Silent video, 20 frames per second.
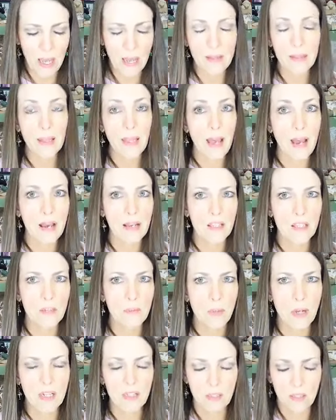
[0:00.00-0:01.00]
at
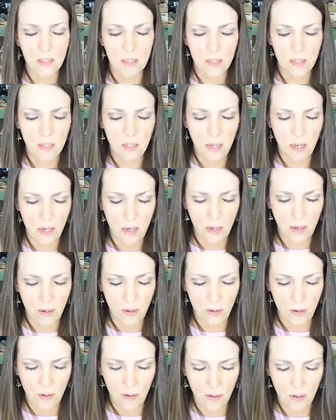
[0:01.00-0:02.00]
last month's
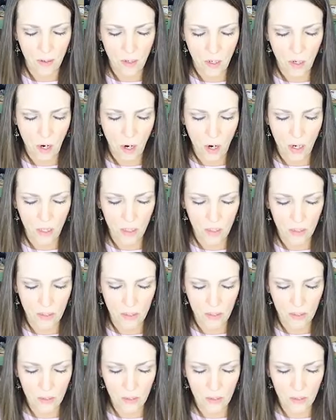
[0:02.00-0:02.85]
card.